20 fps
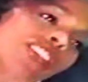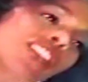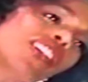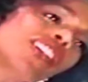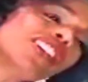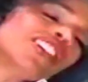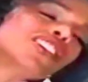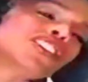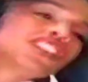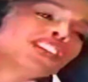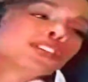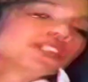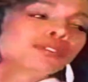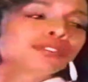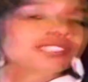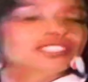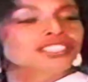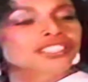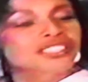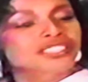are you going to
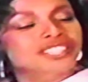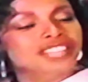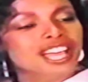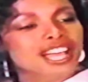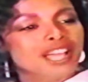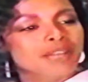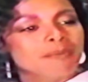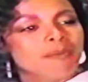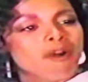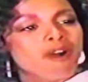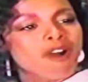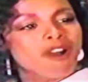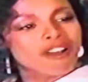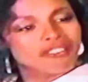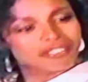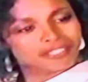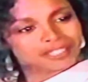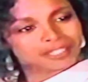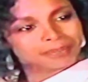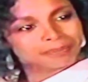do with your time
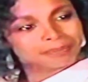off?